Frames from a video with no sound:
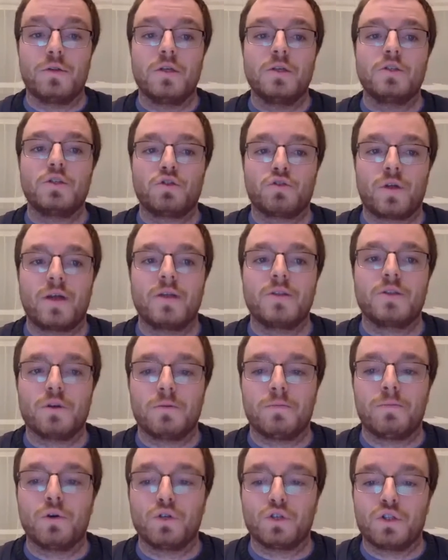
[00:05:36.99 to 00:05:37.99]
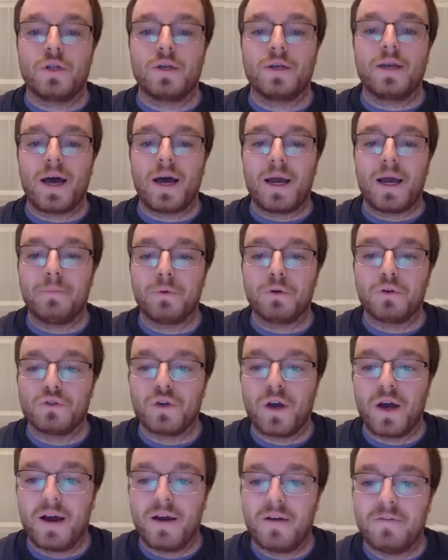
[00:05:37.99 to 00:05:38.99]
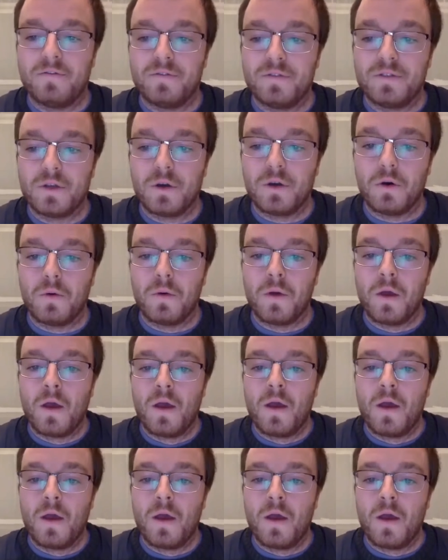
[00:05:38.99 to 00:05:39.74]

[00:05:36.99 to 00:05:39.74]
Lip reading: these trends are pushed into hyperdrive. So